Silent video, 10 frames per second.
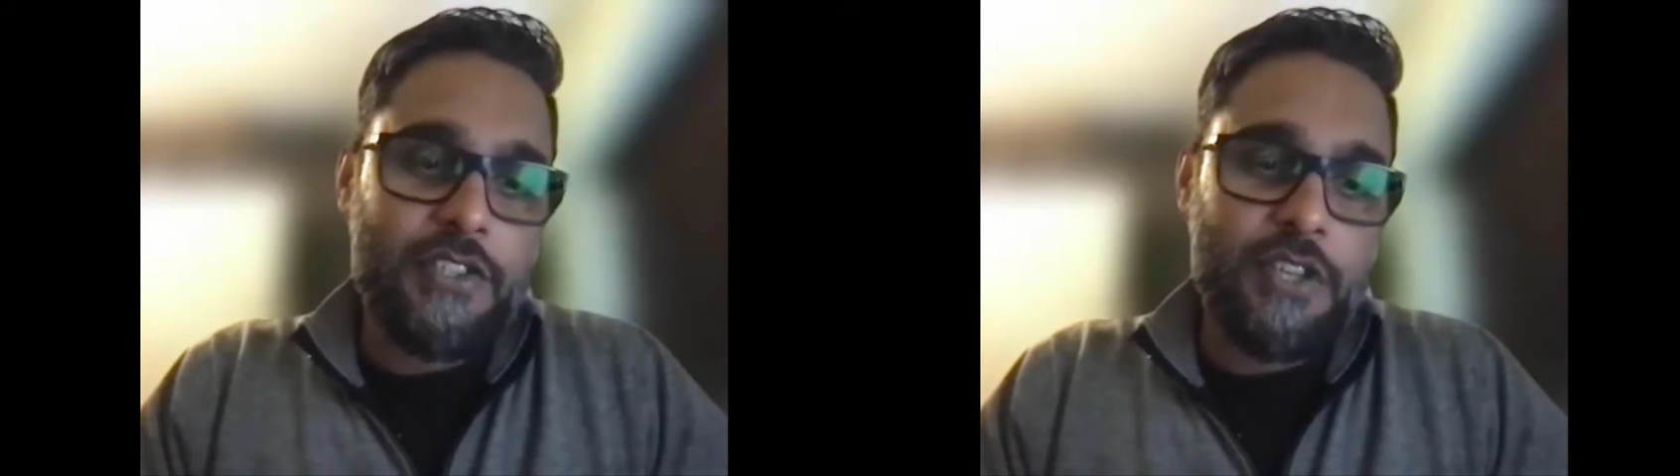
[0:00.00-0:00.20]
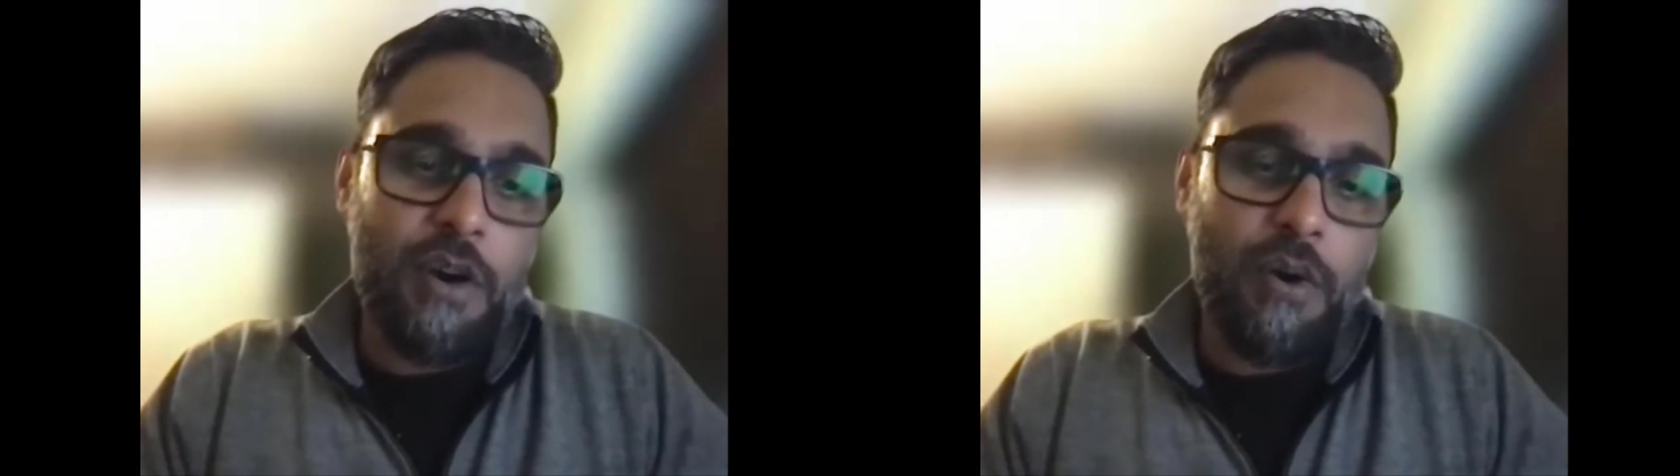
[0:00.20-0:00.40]

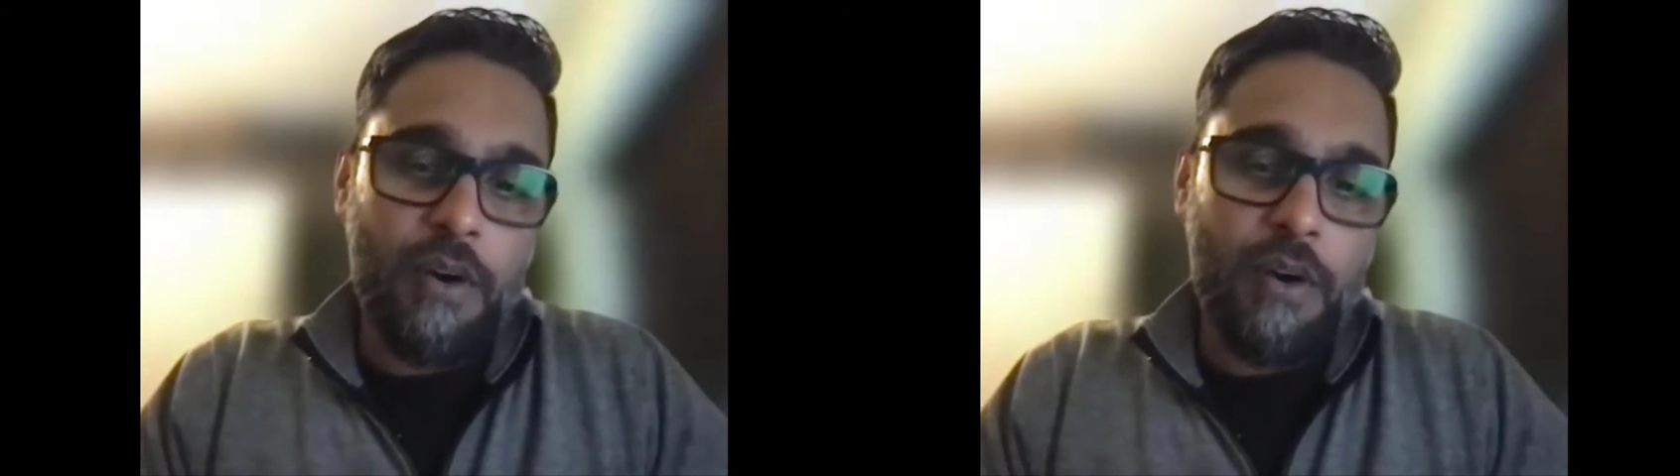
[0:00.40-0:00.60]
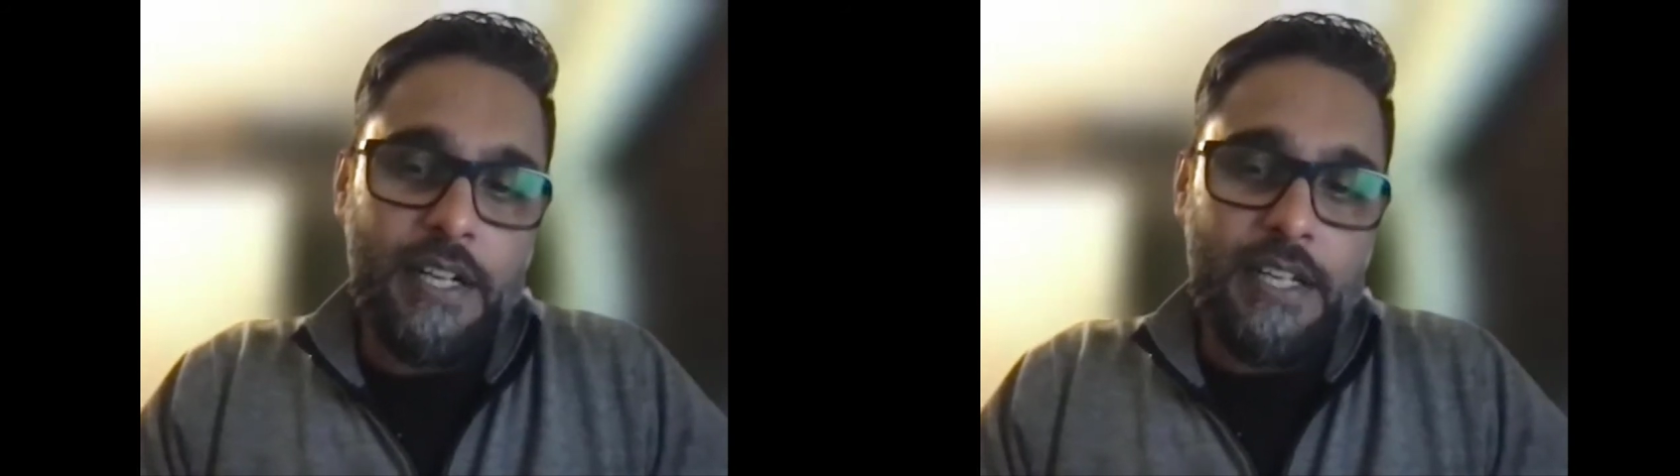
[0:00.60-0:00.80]
So
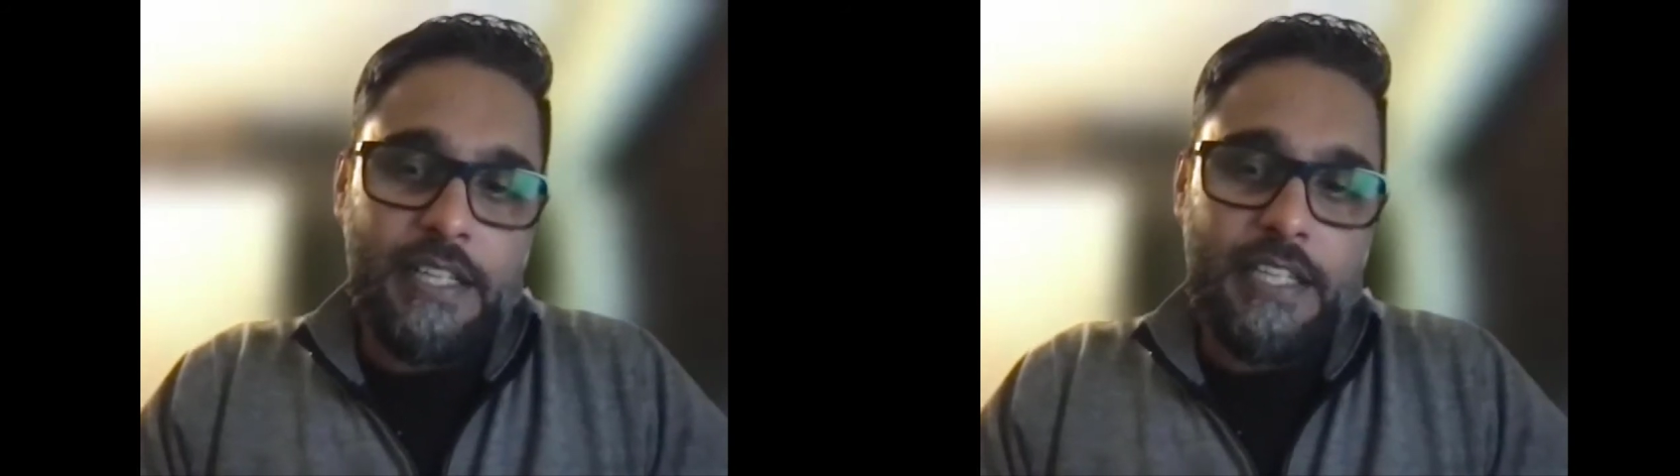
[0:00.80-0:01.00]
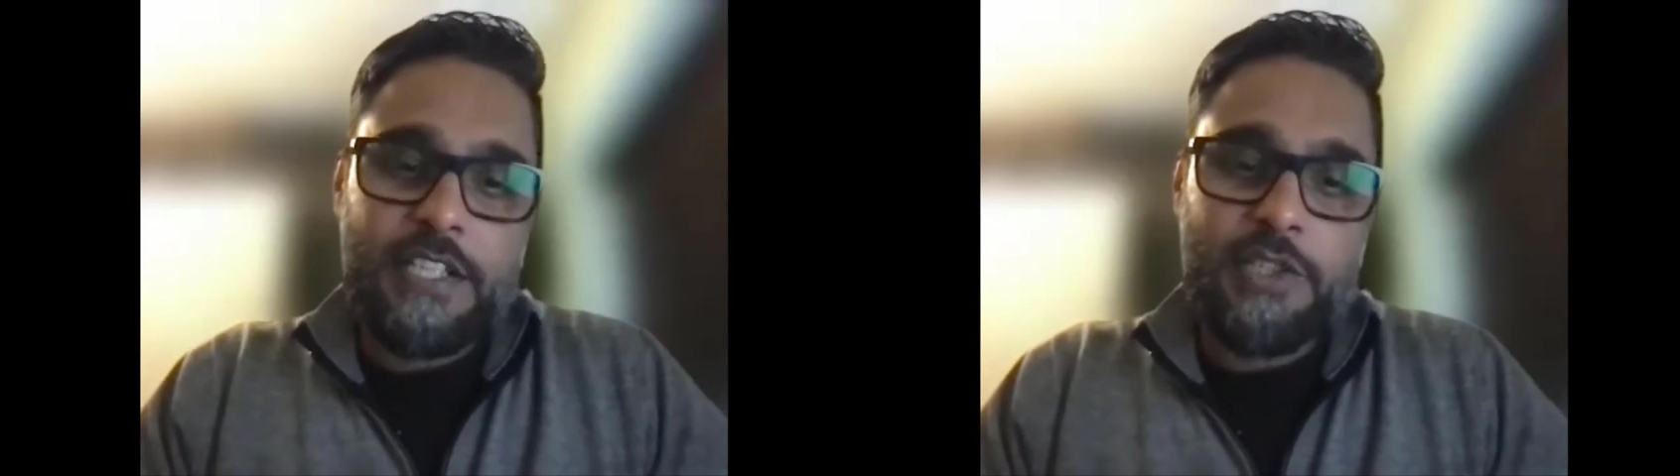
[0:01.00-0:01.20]

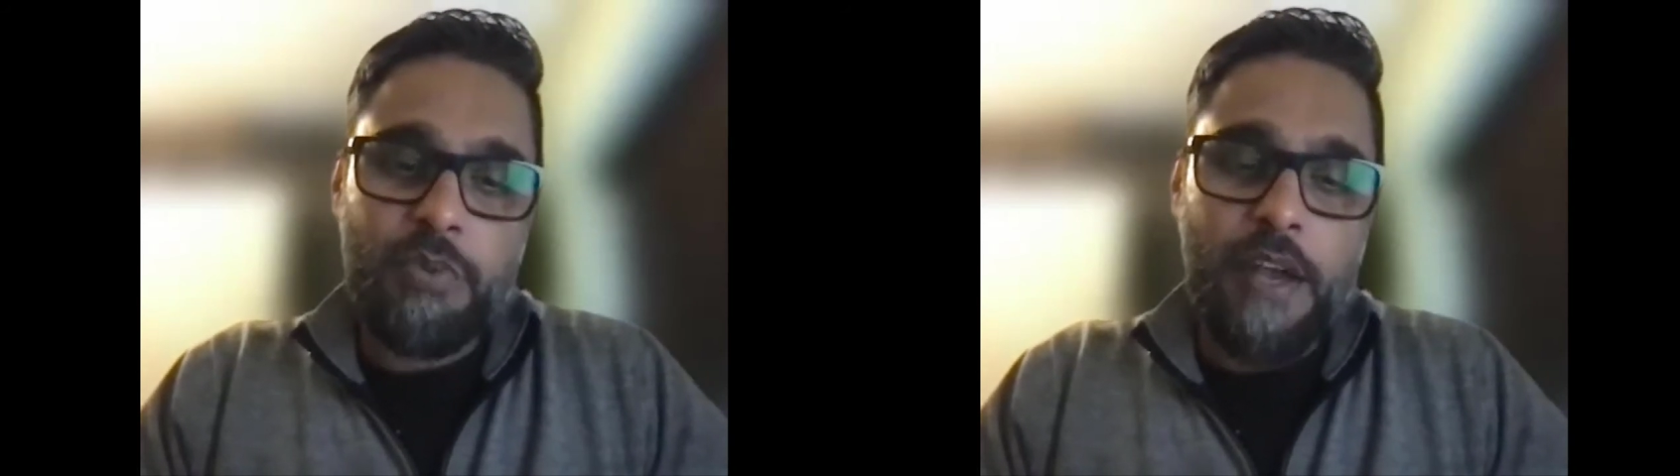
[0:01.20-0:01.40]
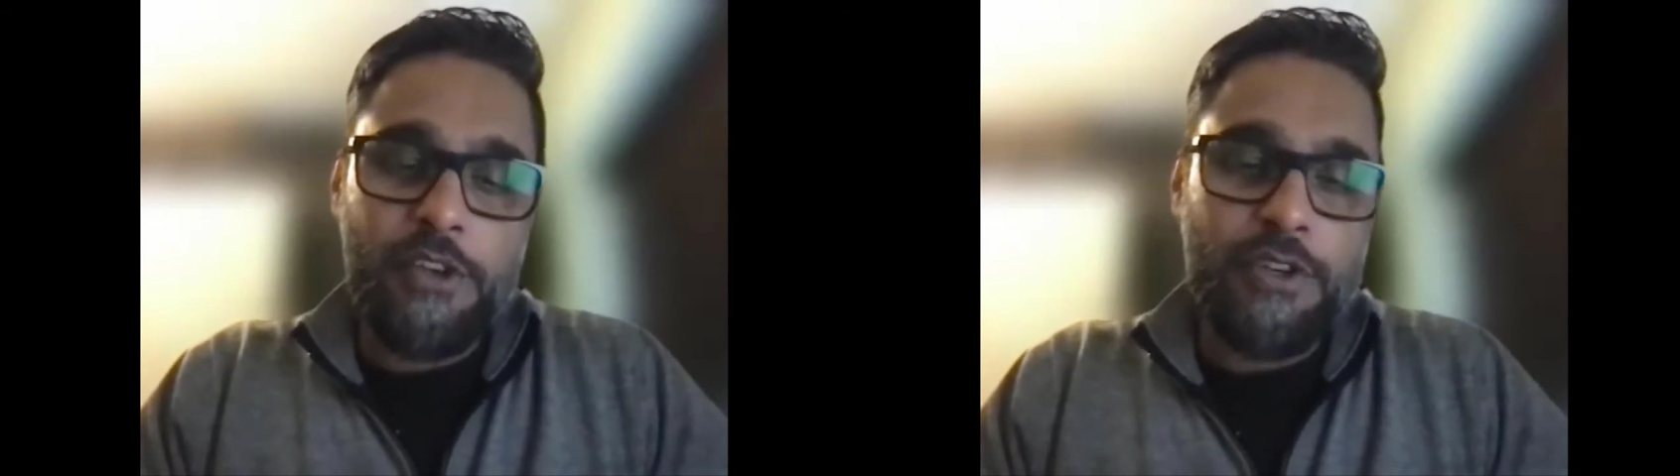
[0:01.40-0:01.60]
this is where you